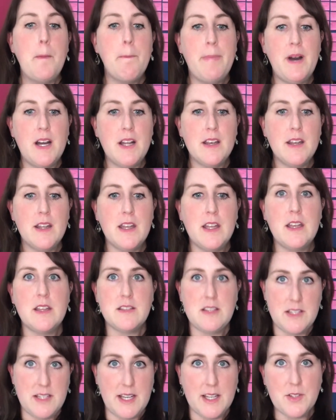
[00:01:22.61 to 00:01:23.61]
but it
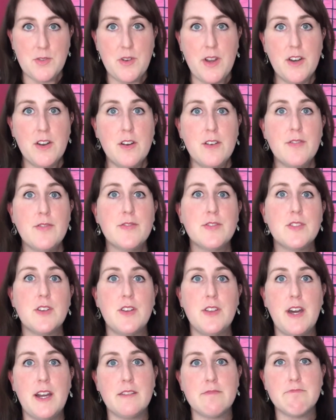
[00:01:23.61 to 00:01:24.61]
is a tax write-off,
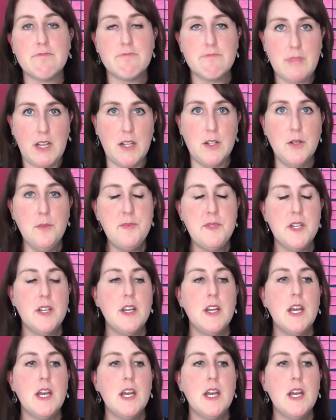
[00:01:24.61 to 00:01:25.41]
so that helped.